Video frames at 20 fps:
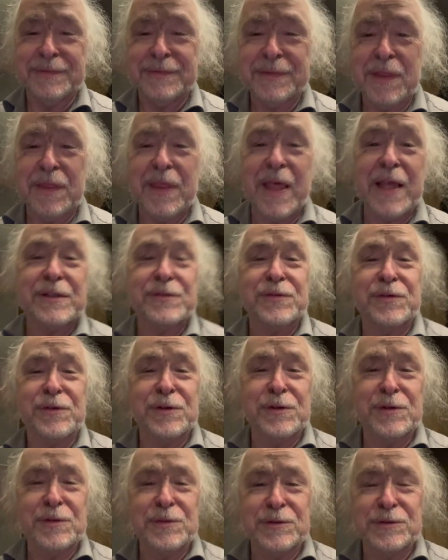thanks for
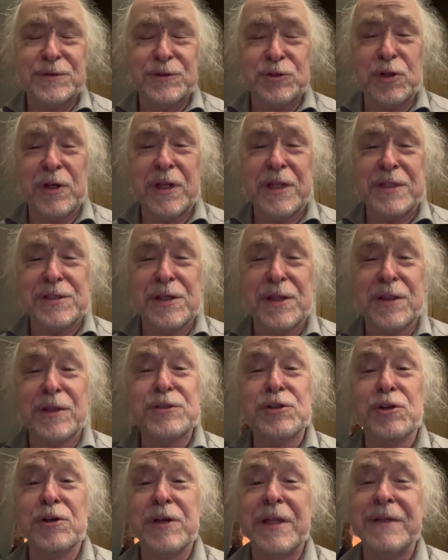joining us on the
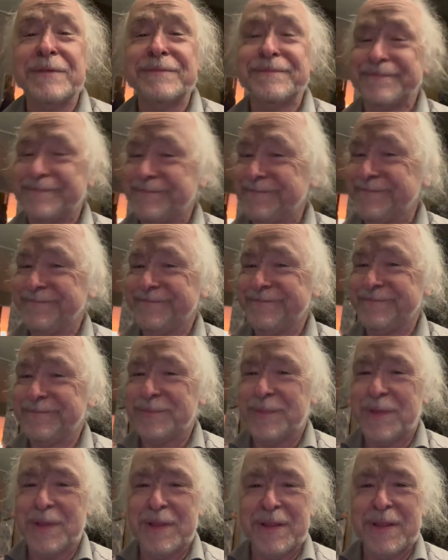journey.
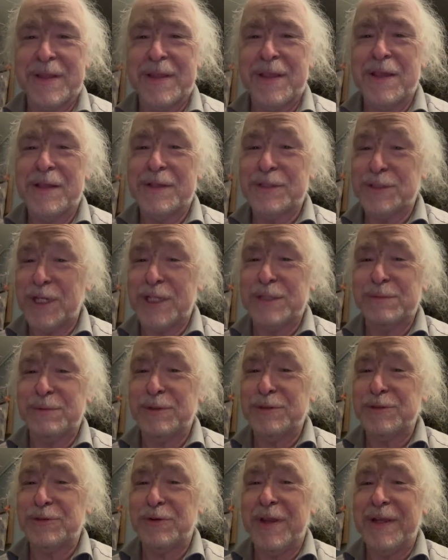Shakespeare
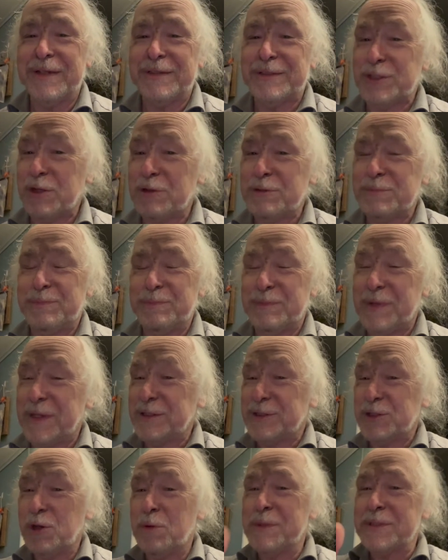is great. Show
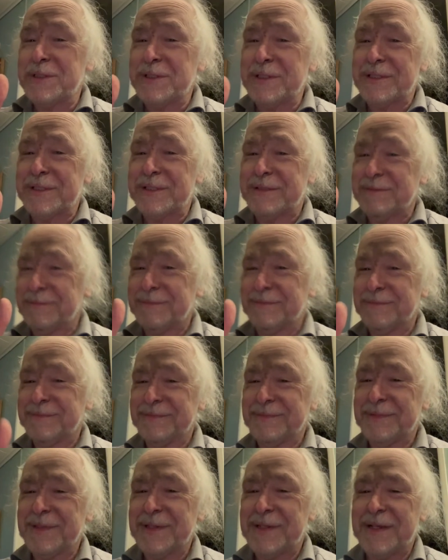business.
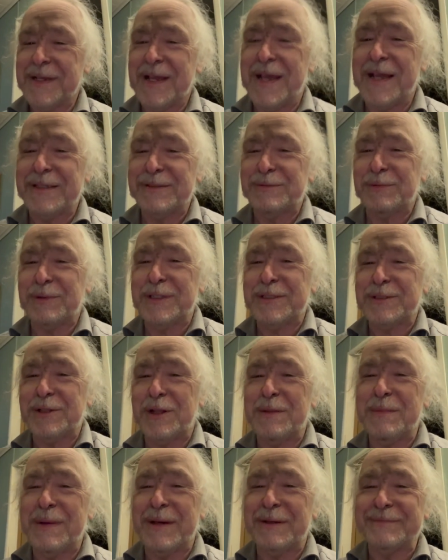That's what it's all
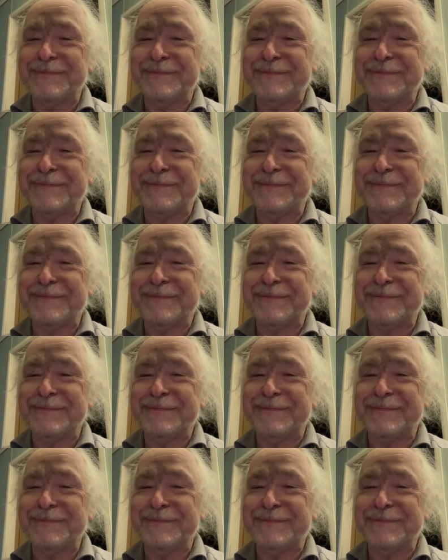about.